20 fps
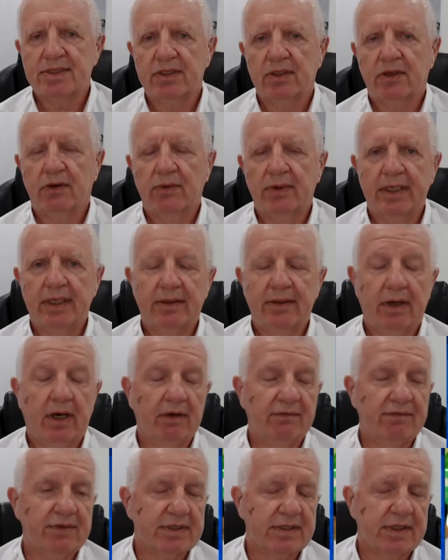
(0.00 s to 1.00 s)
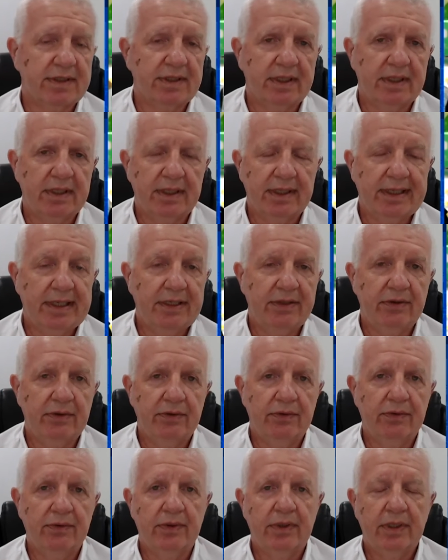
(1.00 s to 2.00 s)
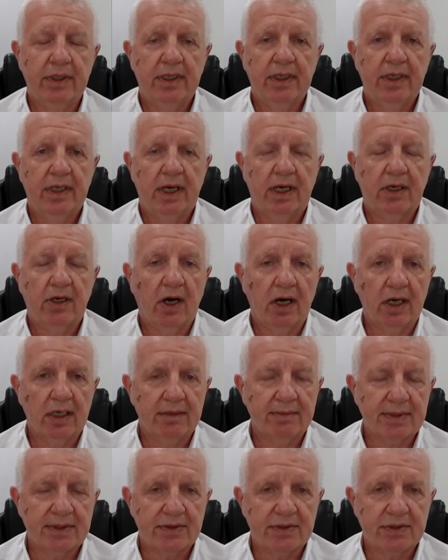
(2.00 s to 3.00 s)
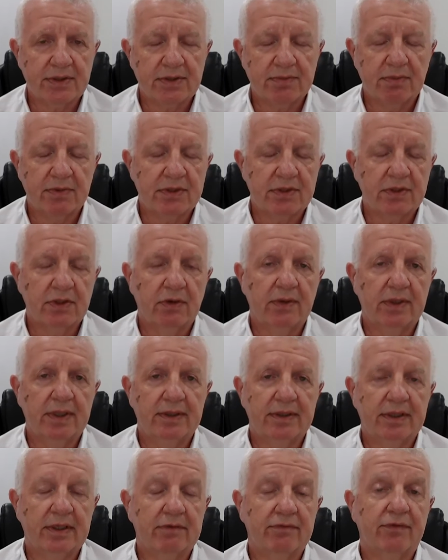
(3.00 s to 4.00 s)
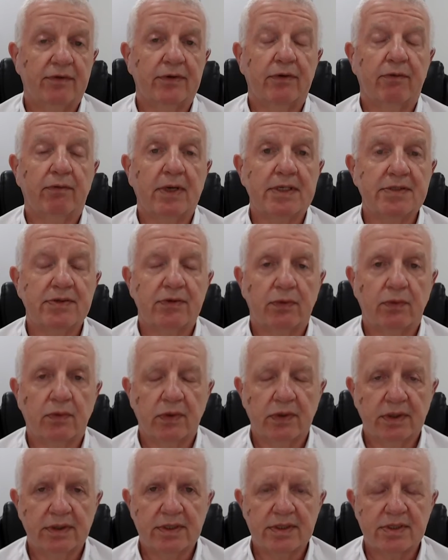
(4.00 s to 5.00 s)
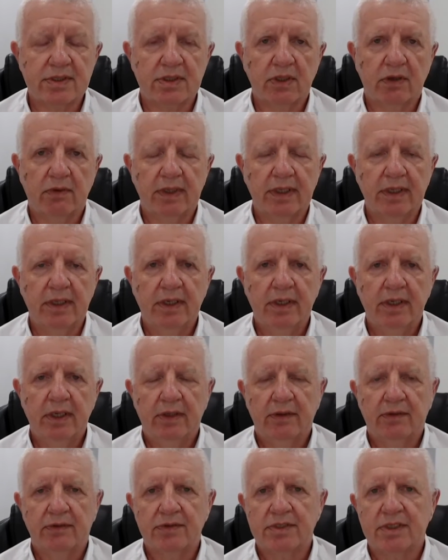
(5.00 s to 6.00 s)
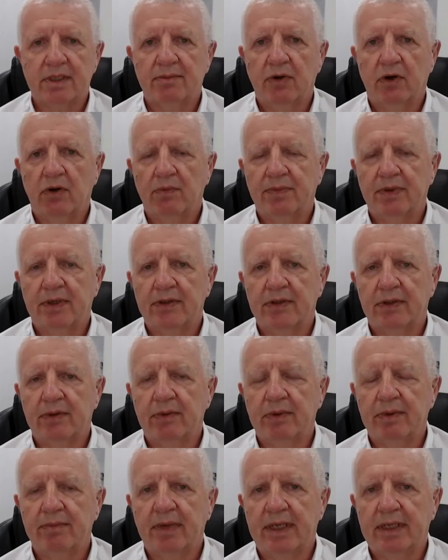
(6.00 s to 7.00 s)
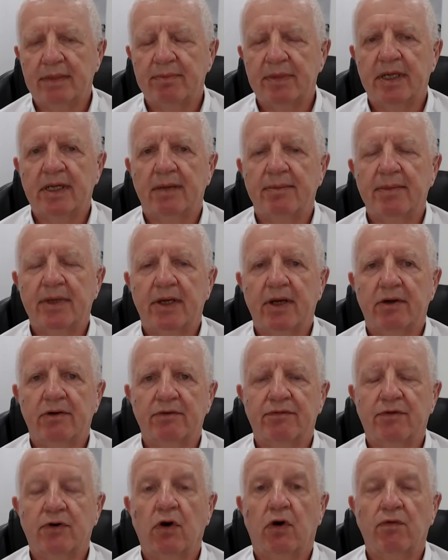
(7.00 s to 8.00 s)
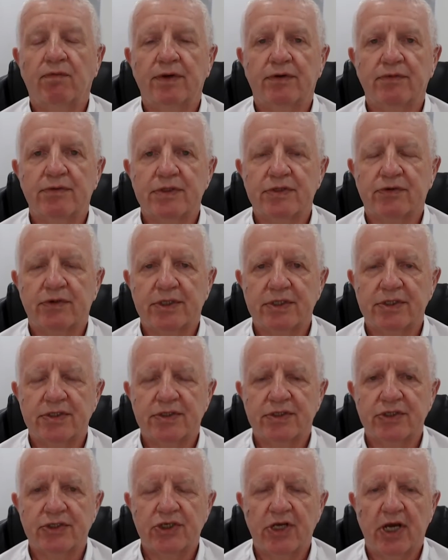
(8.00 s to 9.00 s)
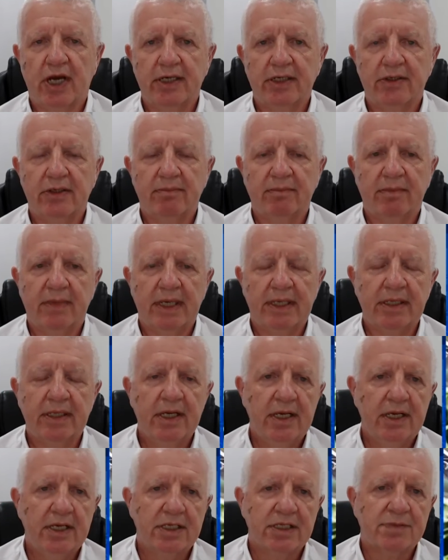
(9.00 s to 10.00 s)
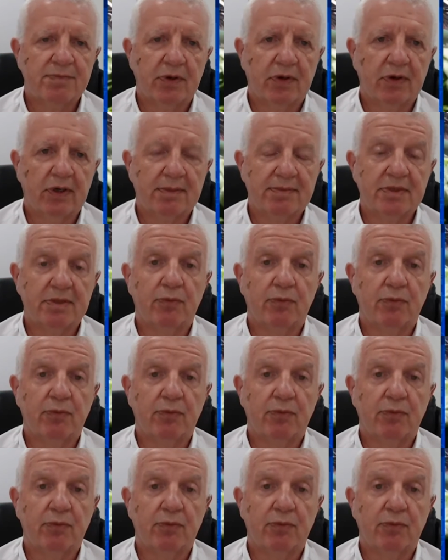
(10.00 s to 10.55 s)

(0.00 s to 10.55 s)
slowing, obviously the EU economies are slowing, therefore the rest of the world is slowing. There's some hope here that we might be coming out of COVID restrictions in China that might spur up